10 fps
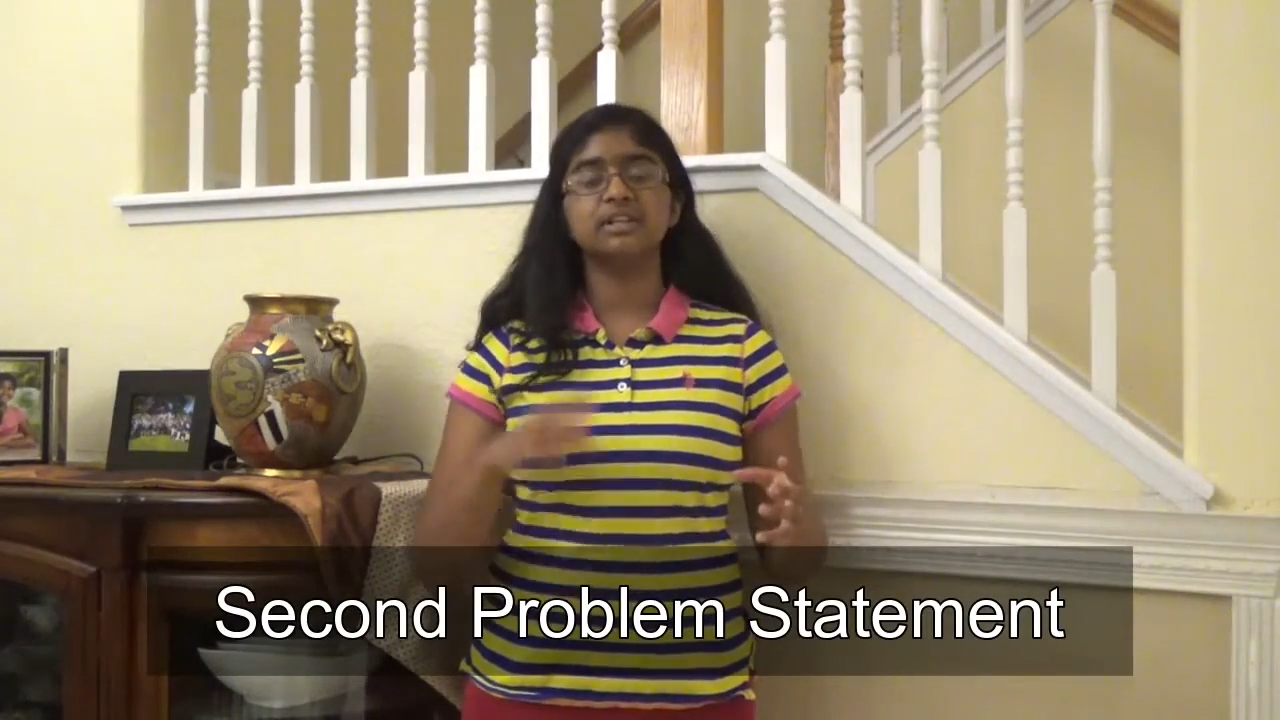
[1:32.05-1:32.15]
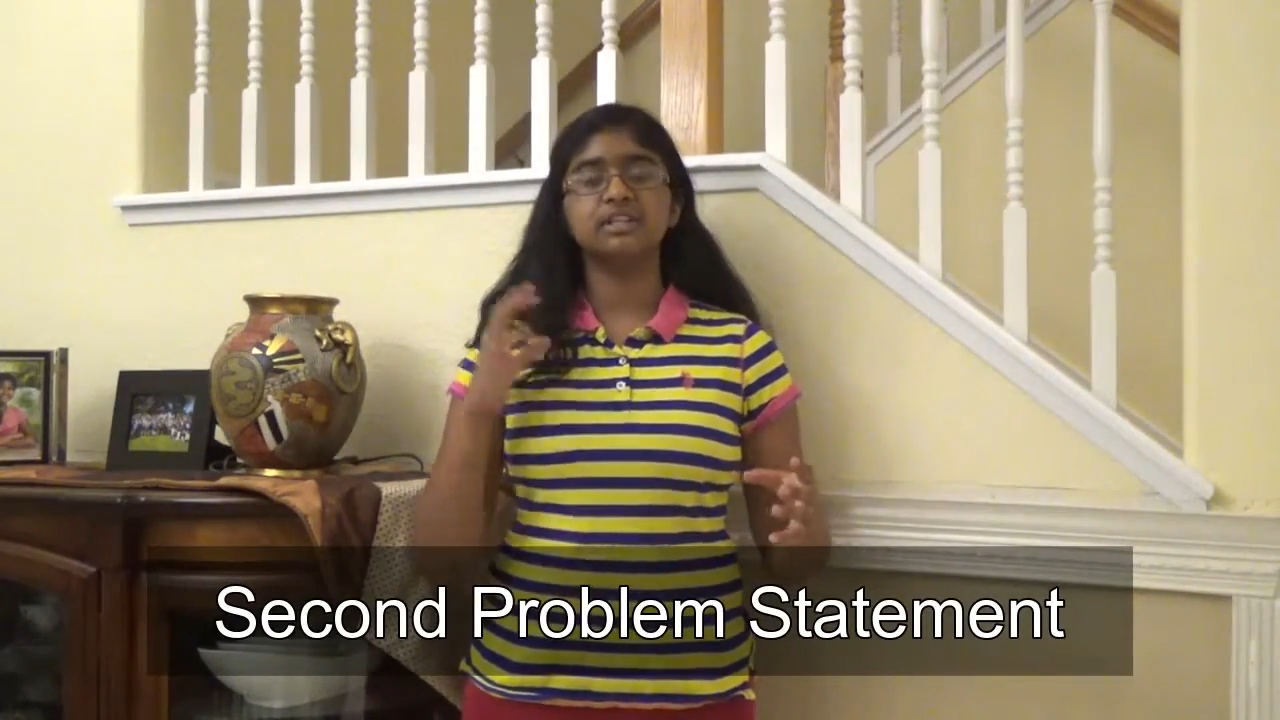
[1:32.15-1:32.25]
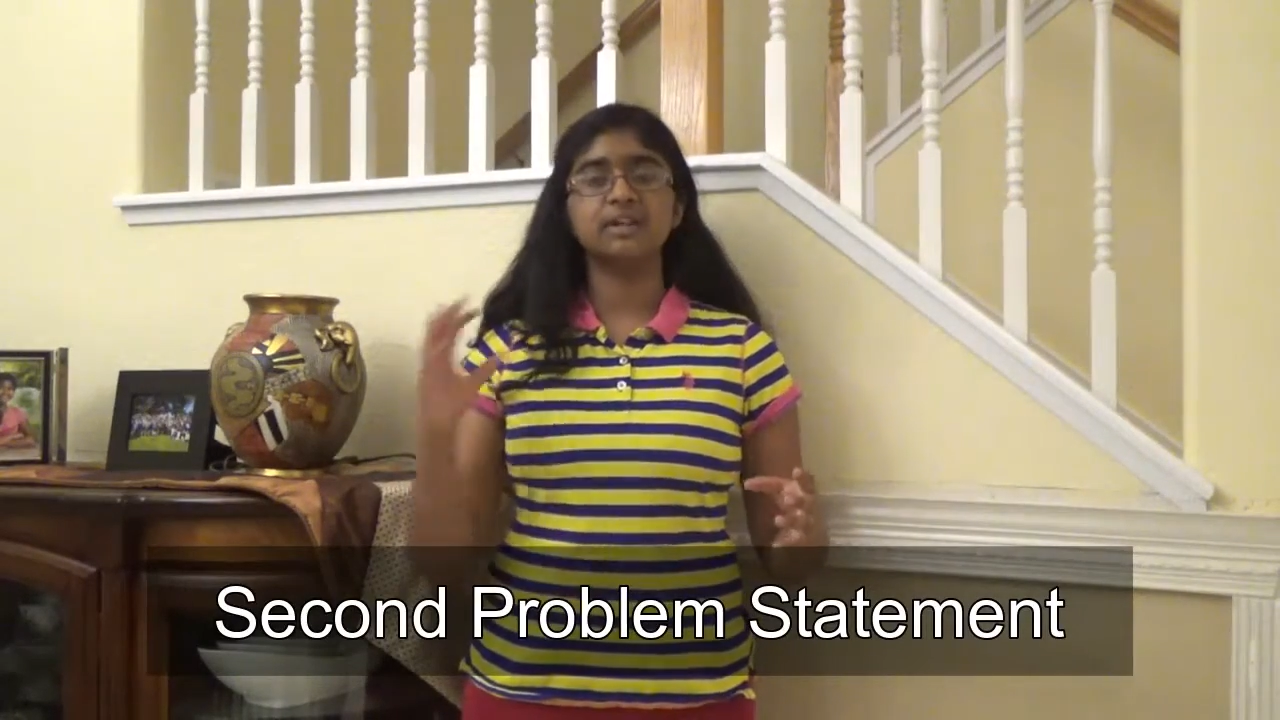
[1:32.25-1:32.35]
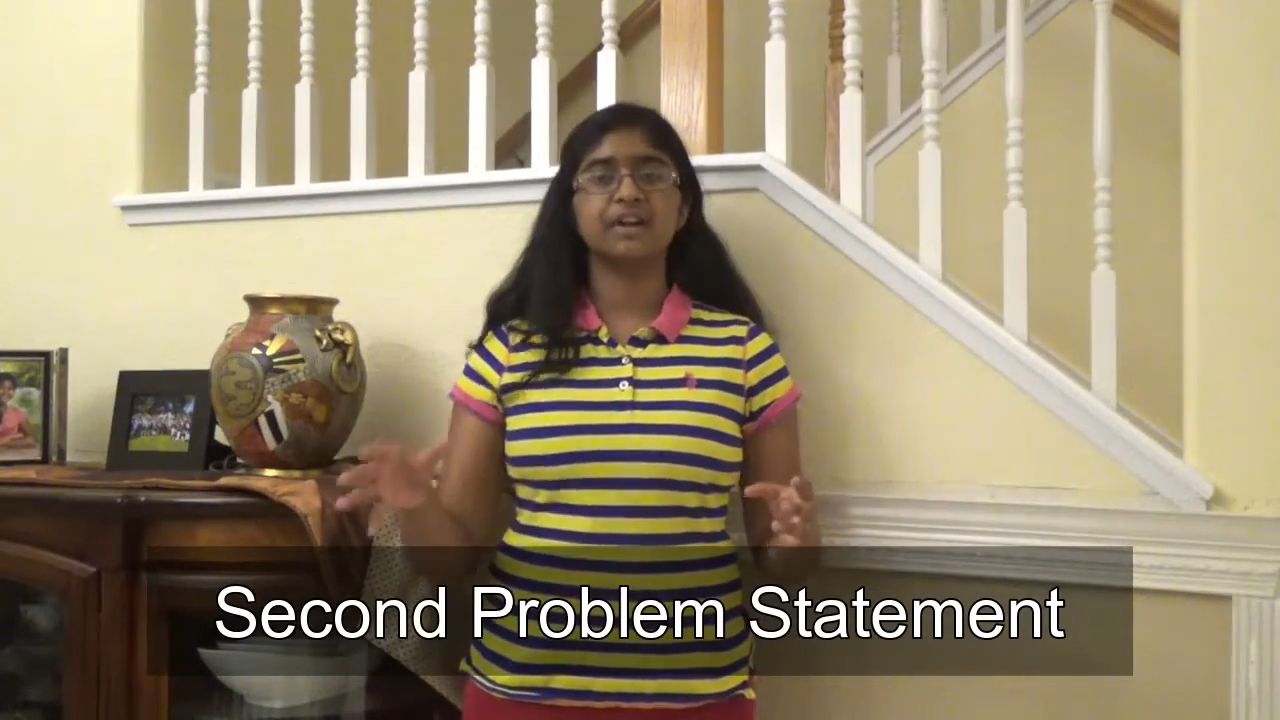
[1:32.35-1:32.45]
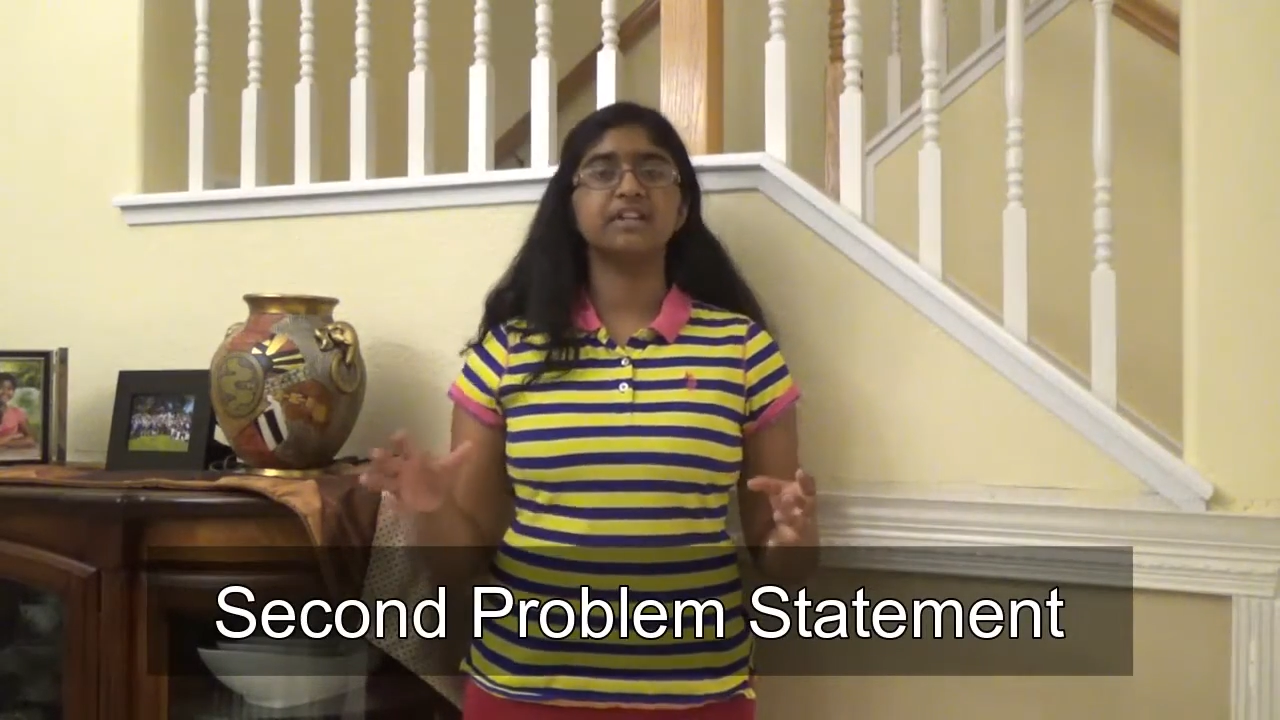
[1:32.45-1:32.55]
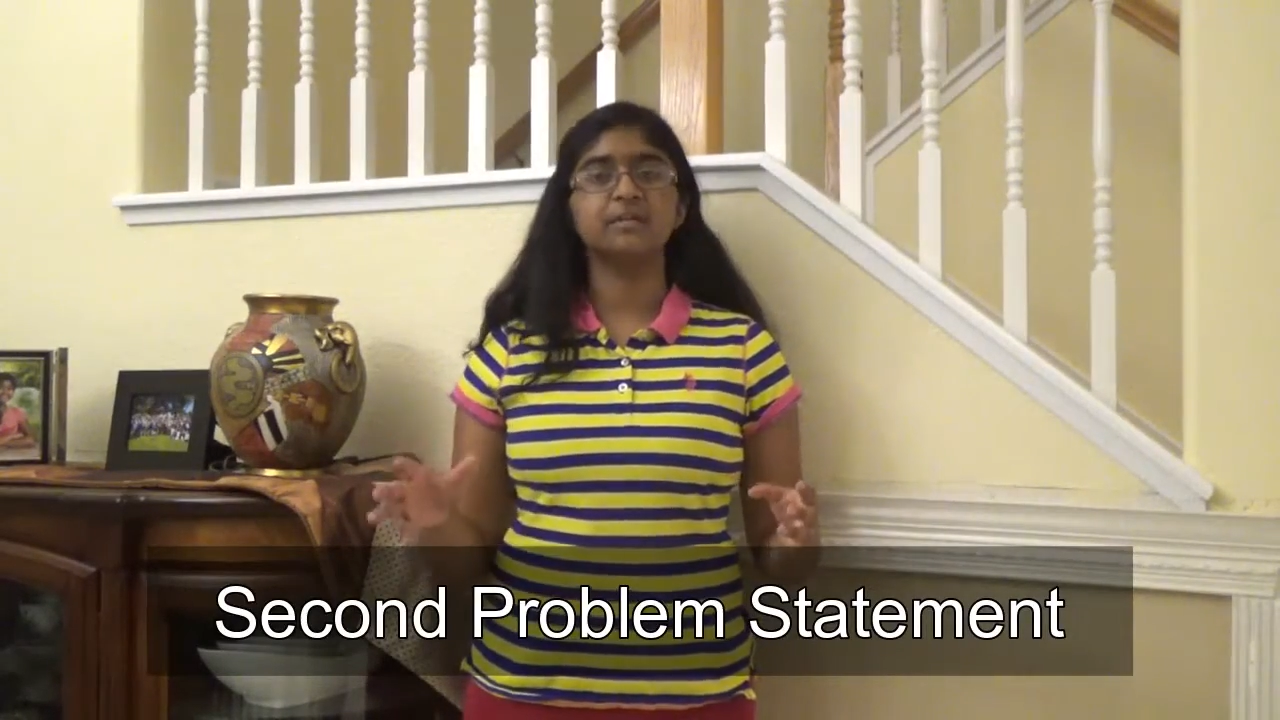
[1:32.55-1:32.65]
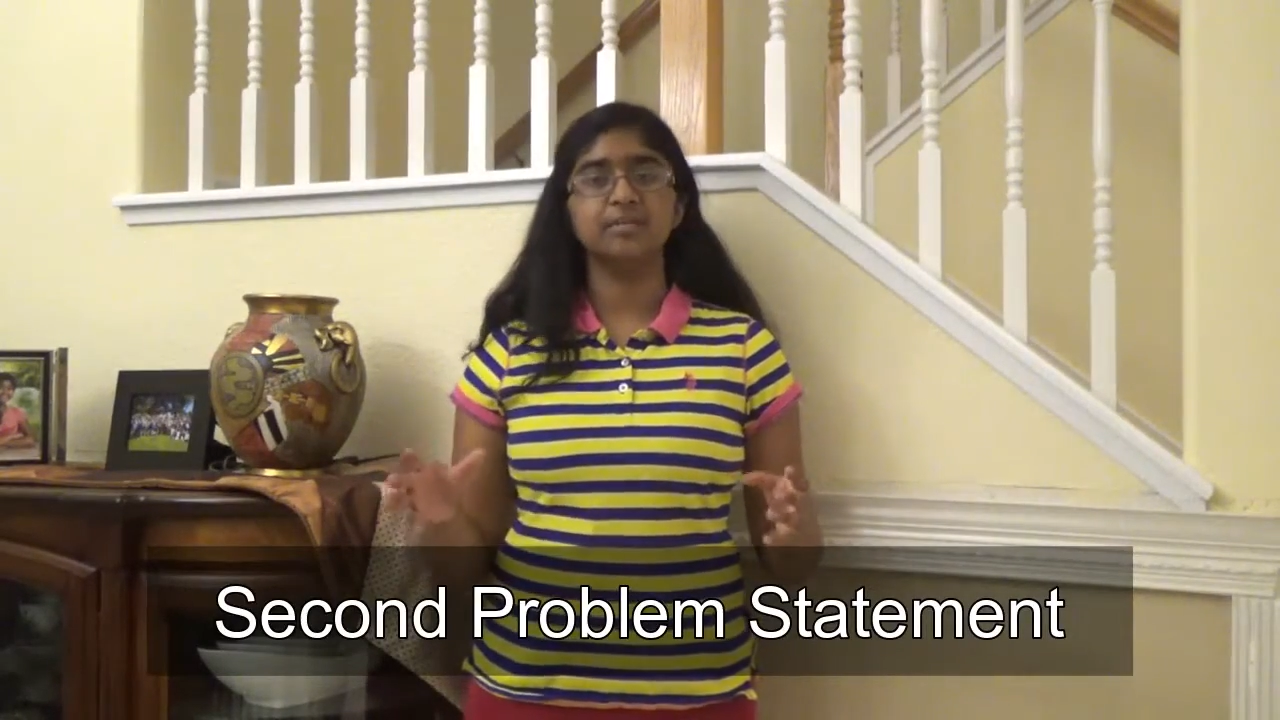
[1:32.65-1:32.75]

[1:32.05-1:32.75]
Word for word: its surrounding